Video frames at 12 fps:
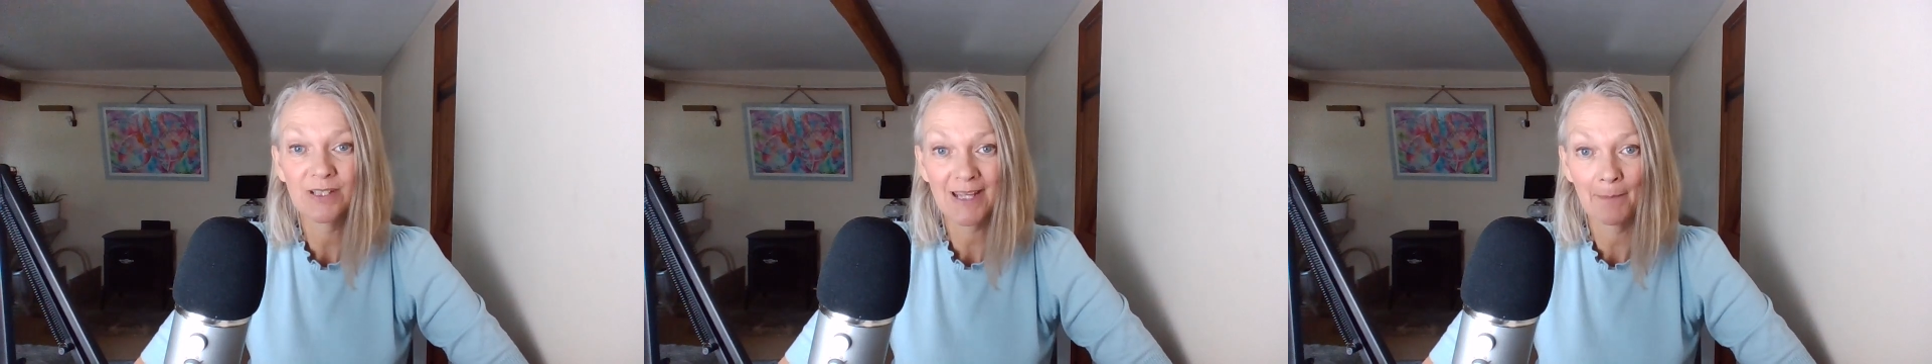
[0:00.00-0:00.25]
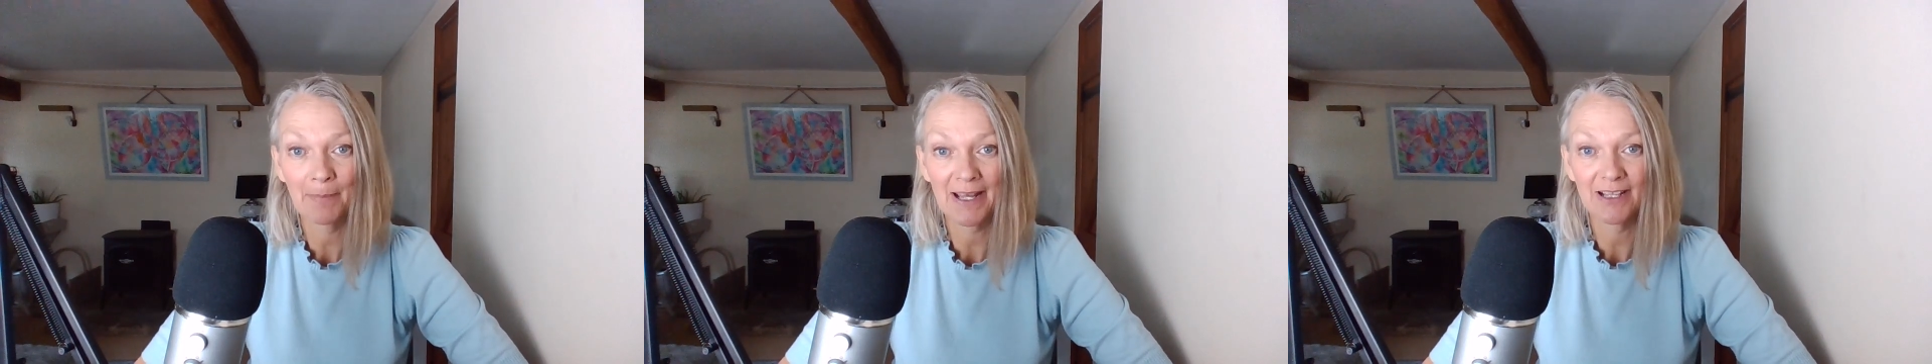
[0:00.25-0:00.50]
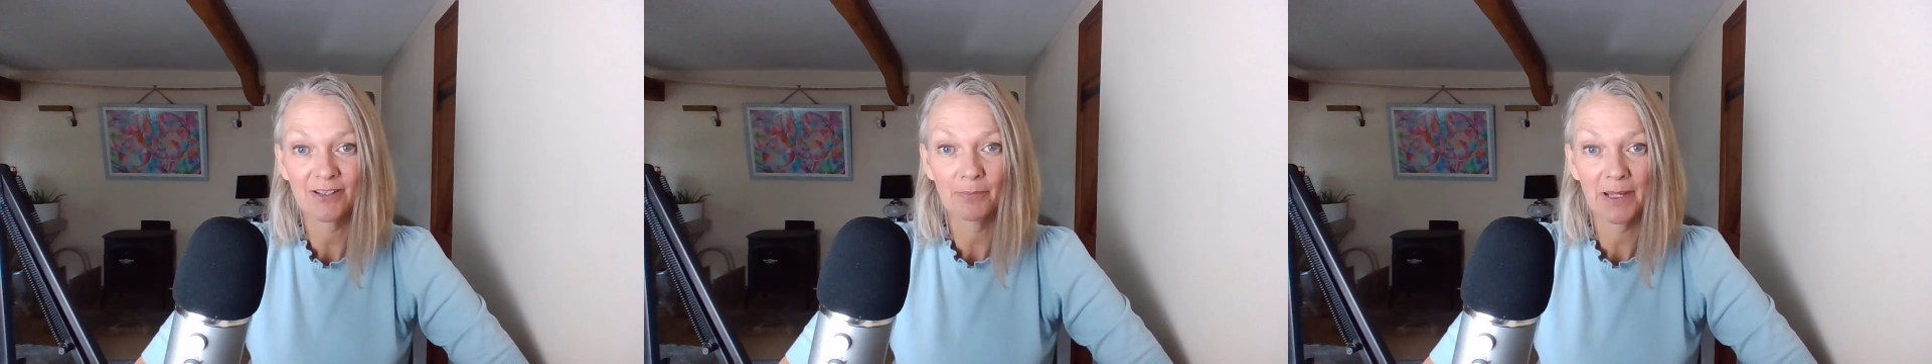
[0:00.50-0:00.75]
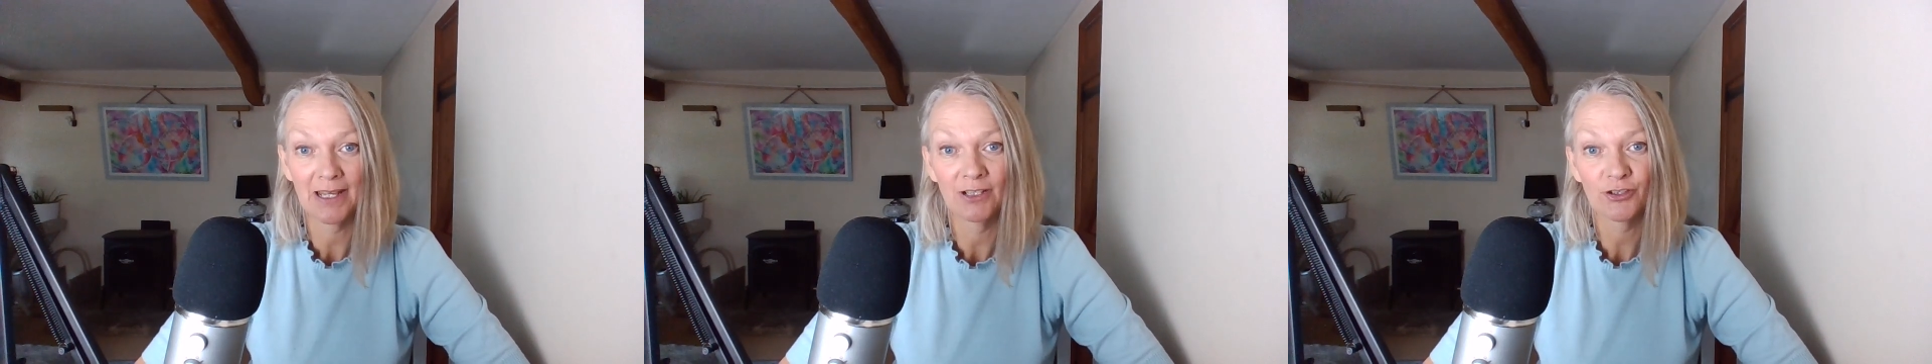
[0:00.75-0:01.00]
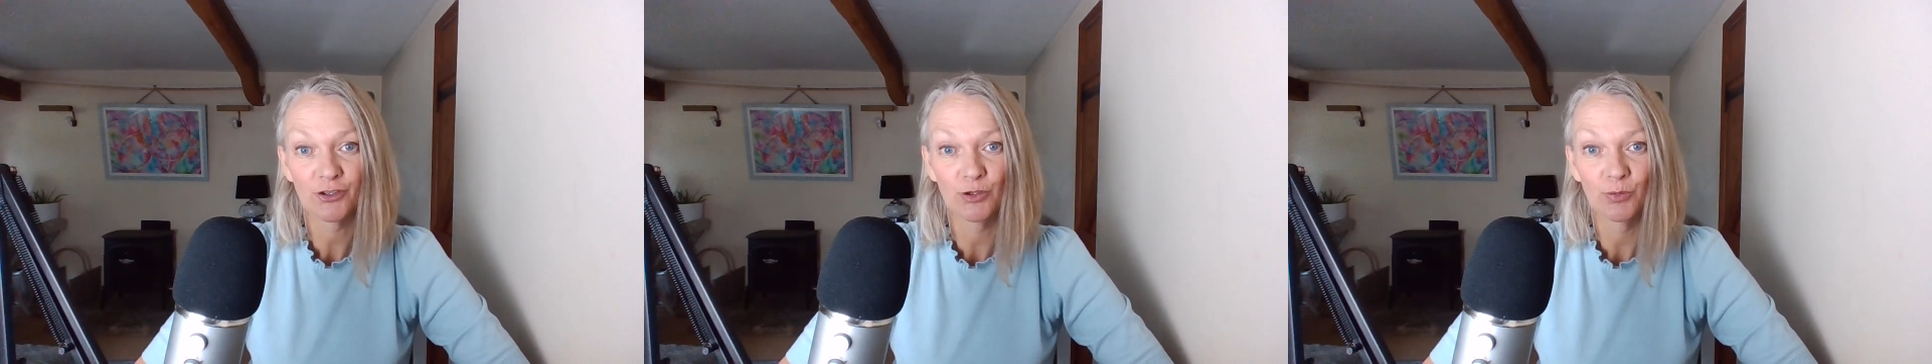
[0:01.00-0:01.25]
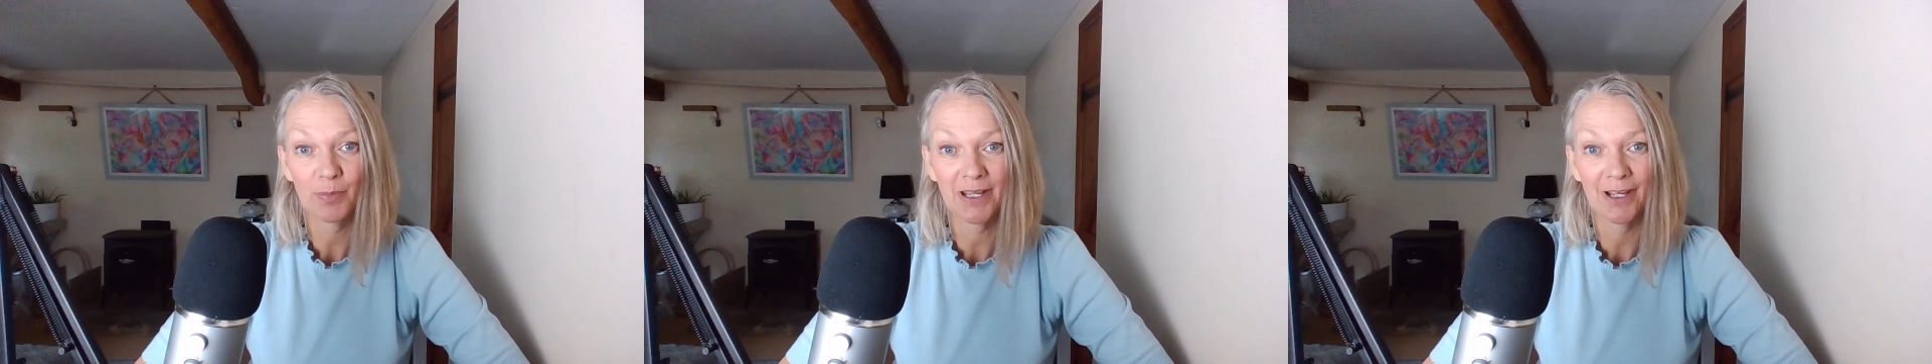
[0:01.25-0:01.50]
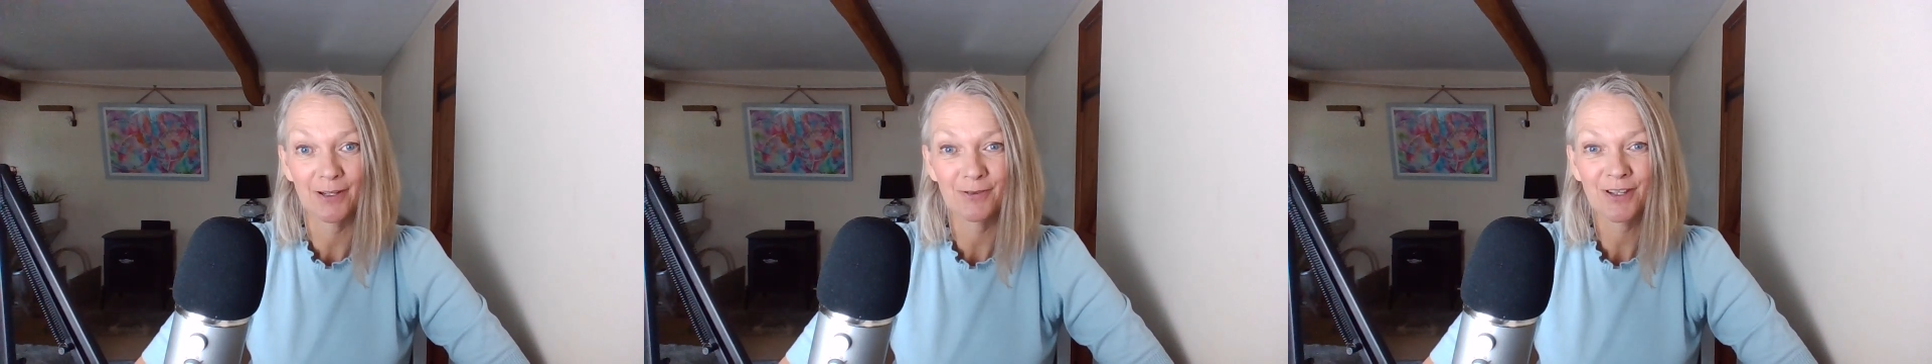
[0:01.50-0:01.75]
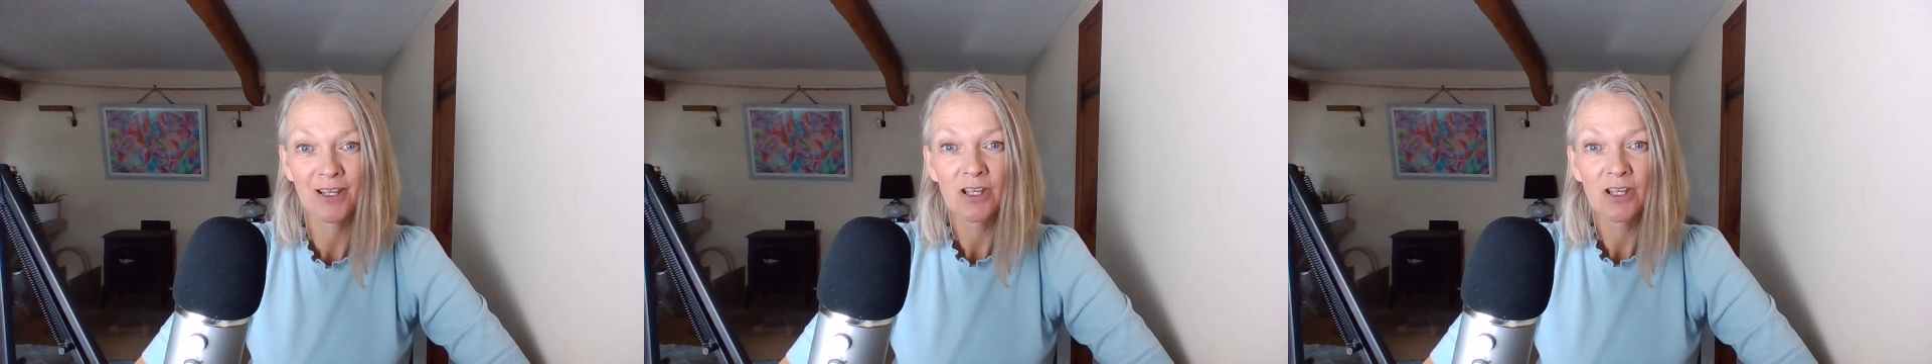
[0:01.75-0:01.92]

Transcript: template of being, Scorpios.